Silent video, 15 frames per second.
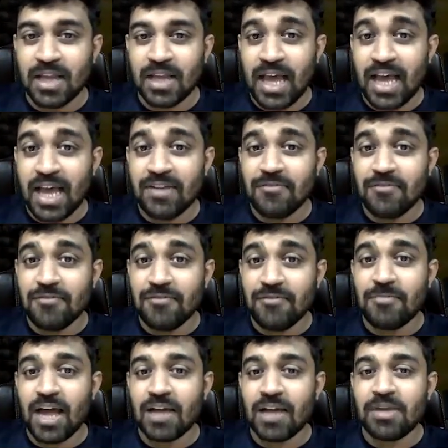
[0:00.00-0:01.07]
And if
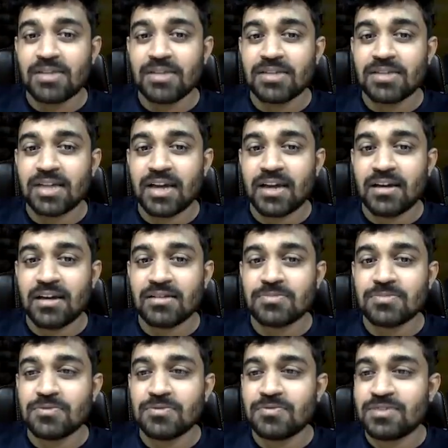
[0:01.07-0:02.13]
black makes a careless
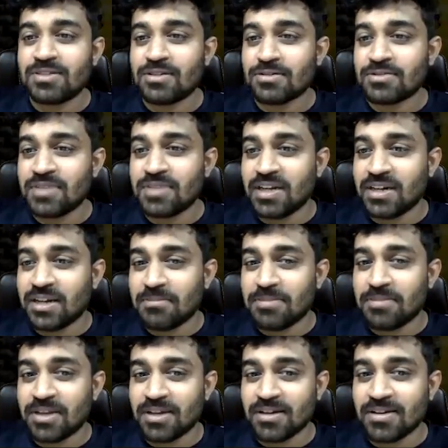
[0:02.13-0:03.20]
move, which looks very
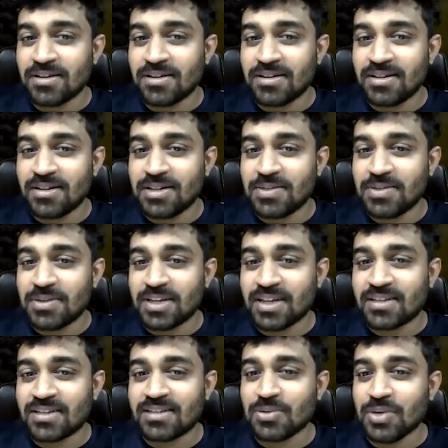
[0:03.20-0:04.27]
tempting to
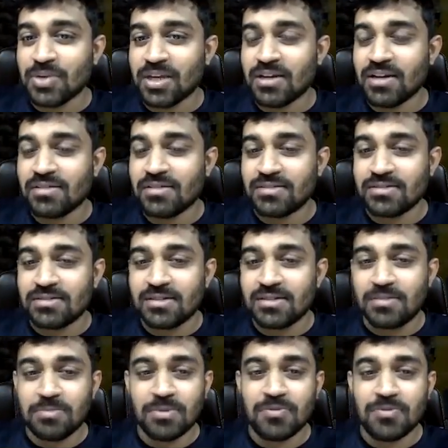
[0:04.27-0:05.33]
attack the queen,
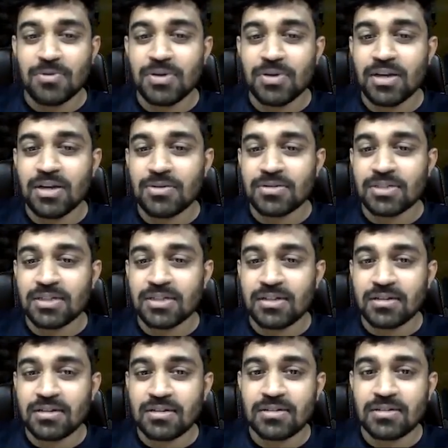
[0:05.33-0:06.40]
before he knows it,
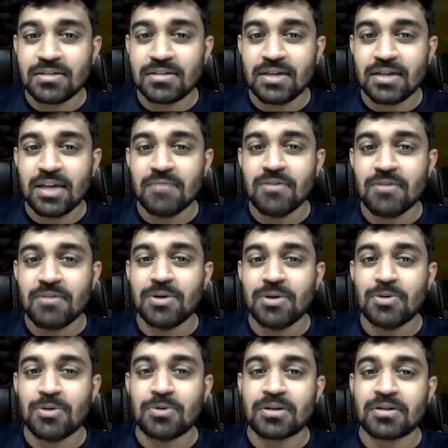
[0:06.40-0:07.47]
the game will be over.